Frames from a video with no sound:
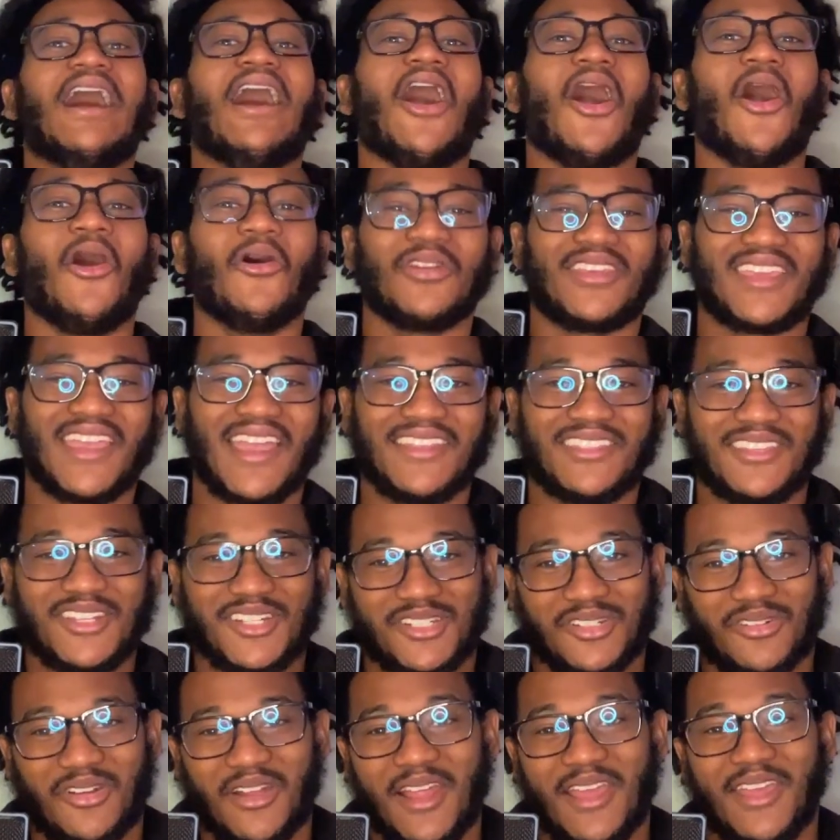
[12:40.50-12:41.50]
okayed the
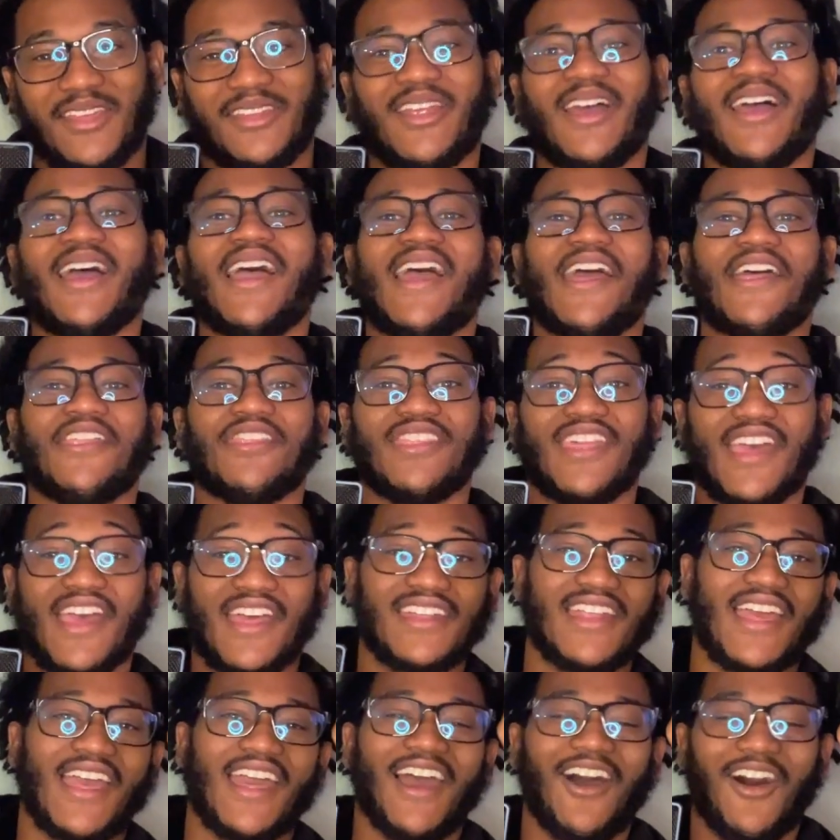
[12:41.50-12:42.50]
trade, and
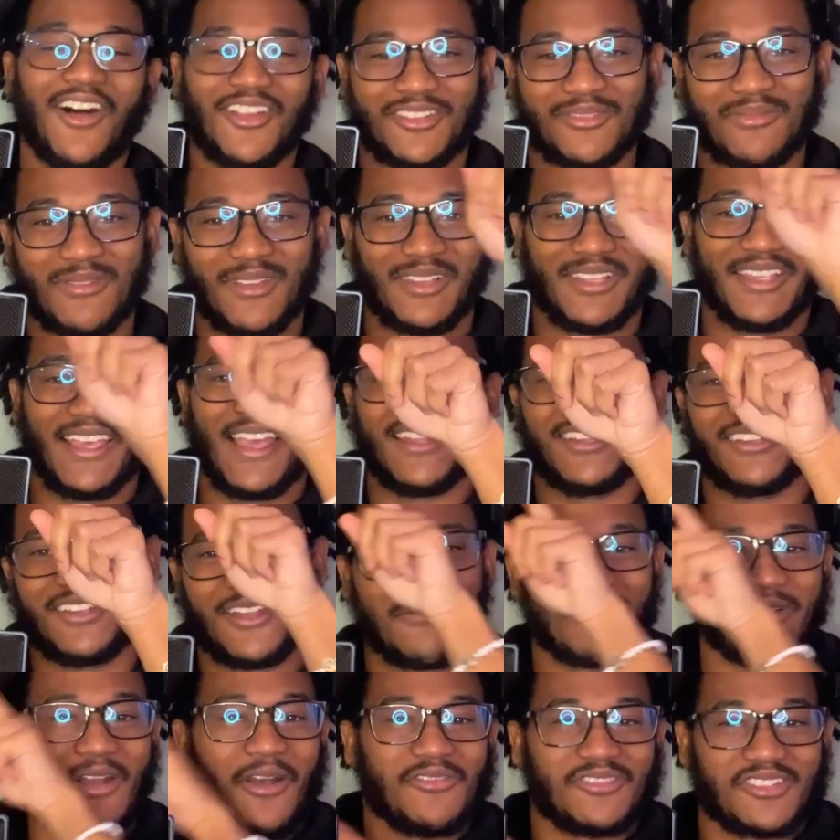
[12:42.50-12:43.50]
then ultimately ended
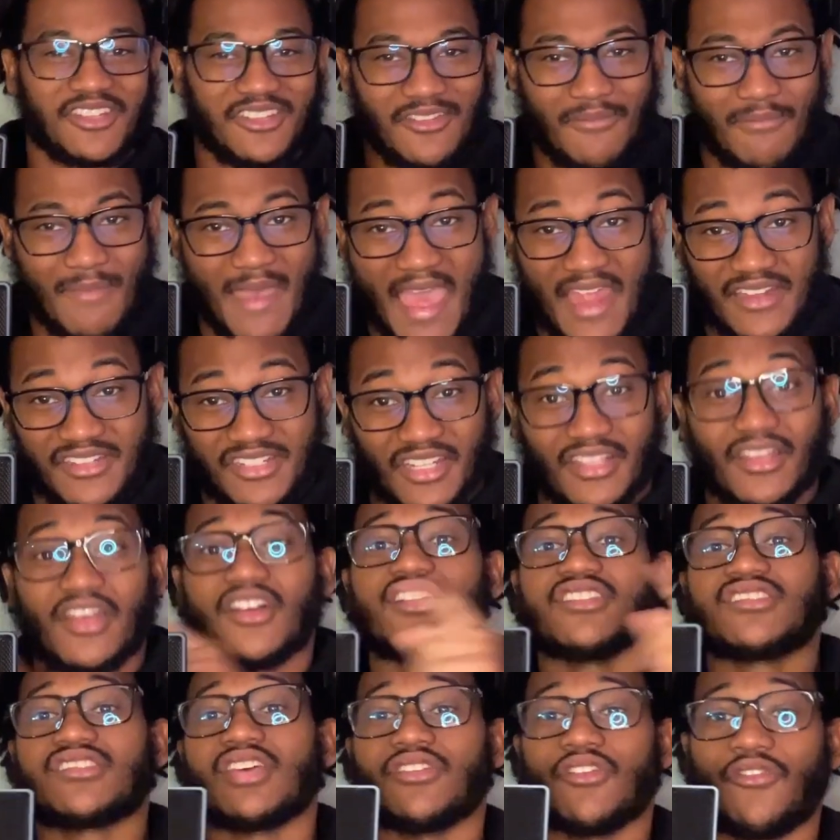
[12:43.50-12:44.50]
up coaching the Magic
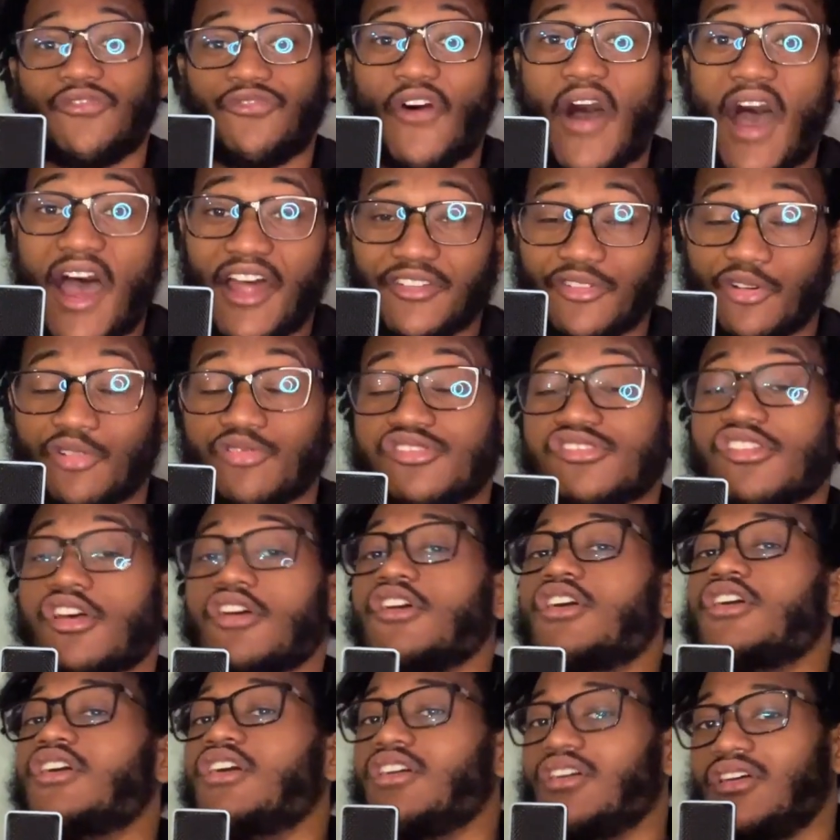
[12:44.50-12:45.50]
to the finals
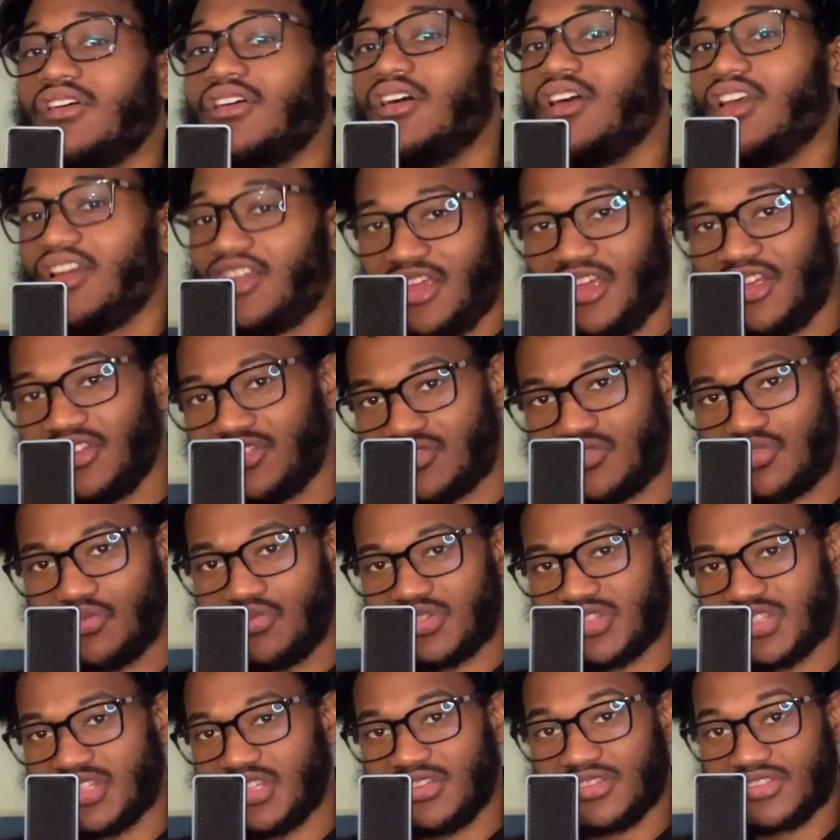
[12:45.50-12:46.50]
in 2
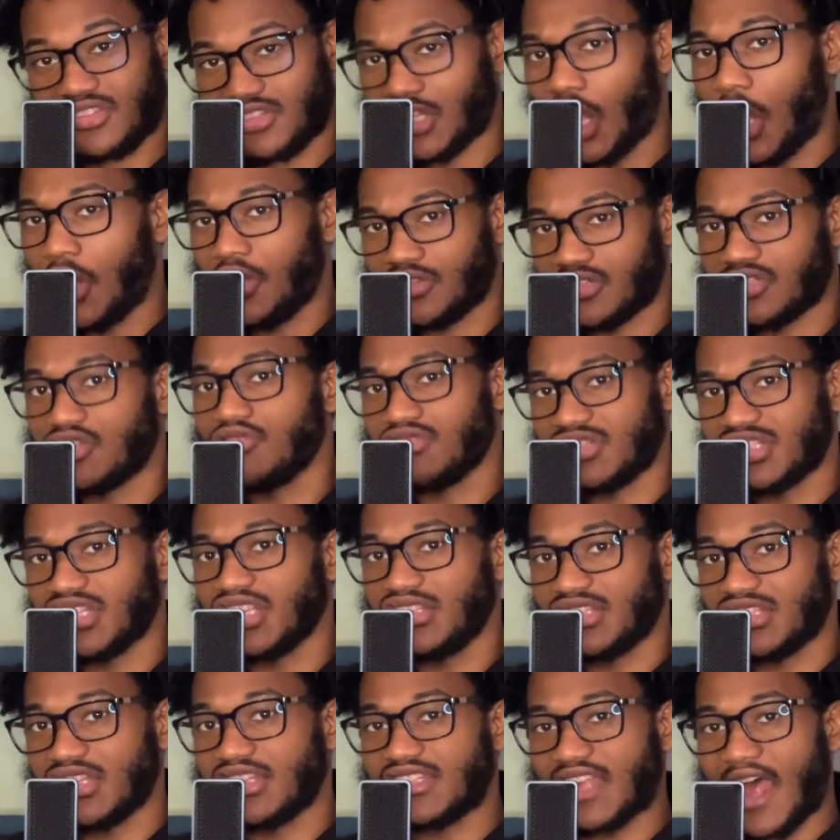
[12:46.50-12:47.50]

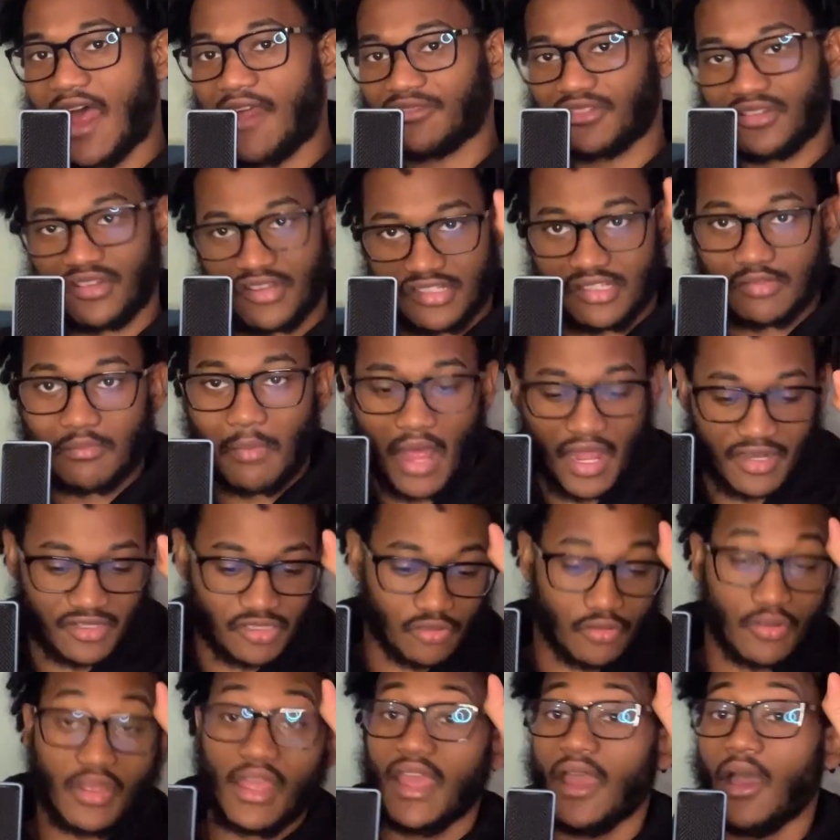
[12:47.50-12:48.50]
seasons after this, mind
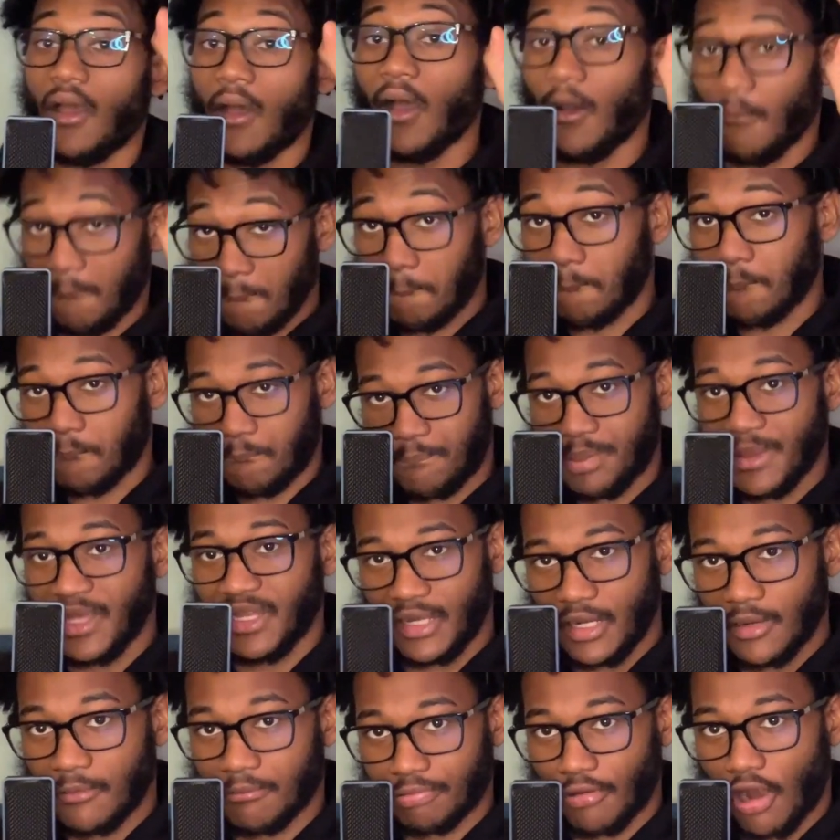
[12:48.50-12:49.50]
you,
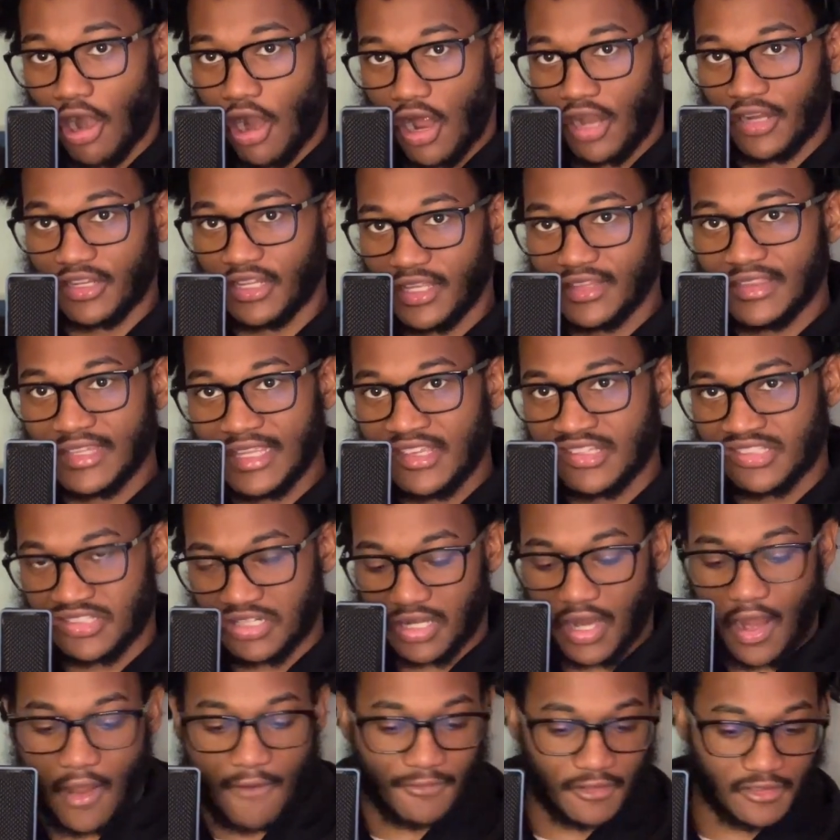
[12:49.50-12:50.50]
beating Braun in the Eastern
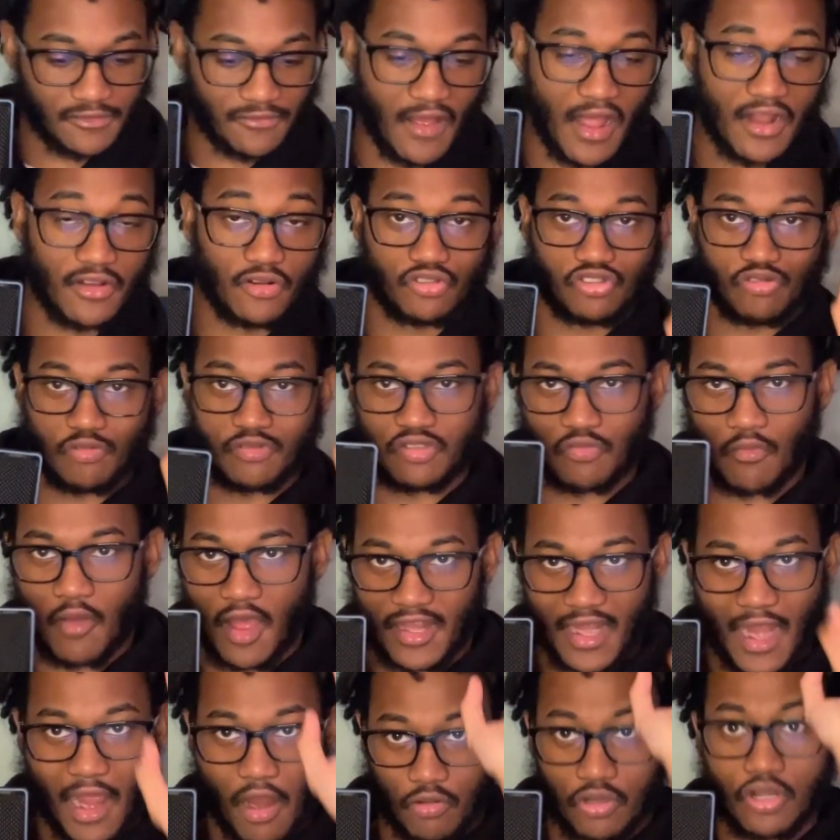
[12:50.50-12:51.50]
Conference Finals with
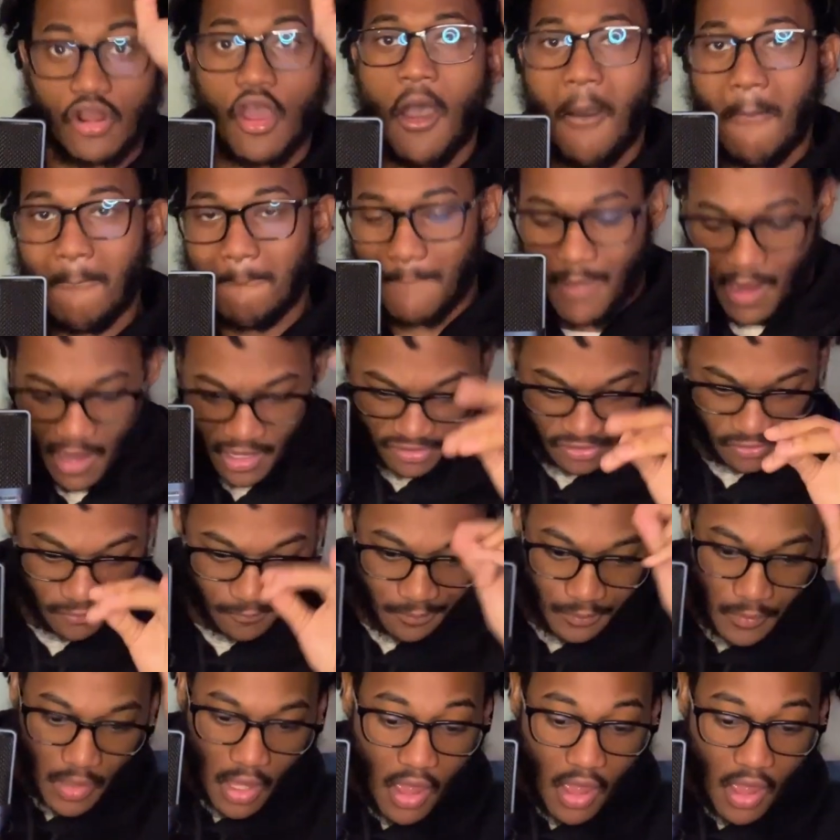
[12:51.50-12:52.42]
Dwight Howard, mind you.